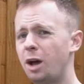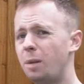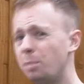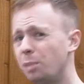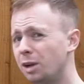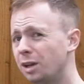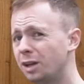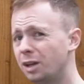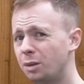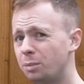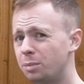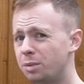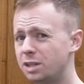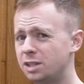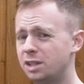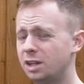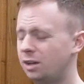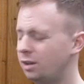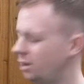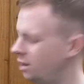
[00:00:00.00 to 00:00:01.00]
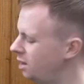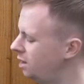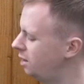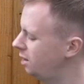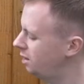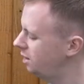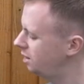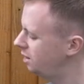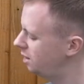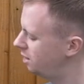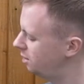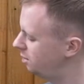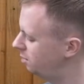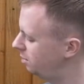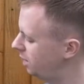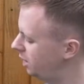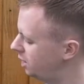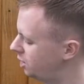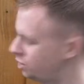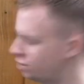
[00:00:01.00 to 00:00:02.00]
couple of companies out there
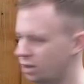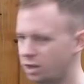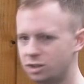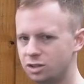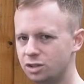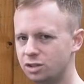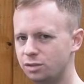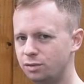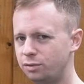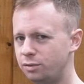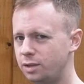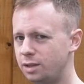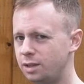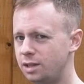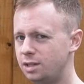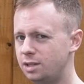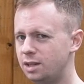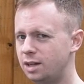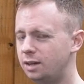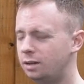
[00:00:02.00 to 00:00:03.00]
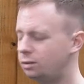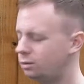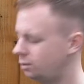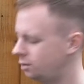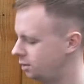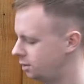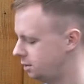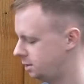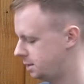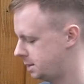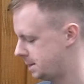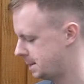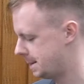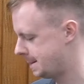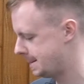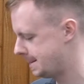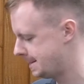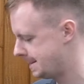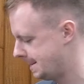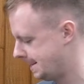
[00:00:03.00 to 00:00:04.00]
making trousers to fit these now.
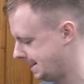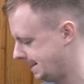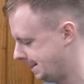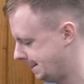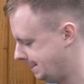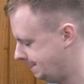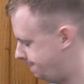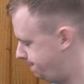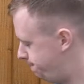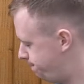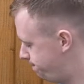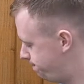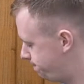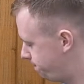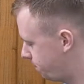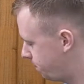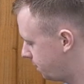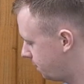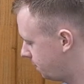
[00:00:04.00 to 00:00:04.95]
Um,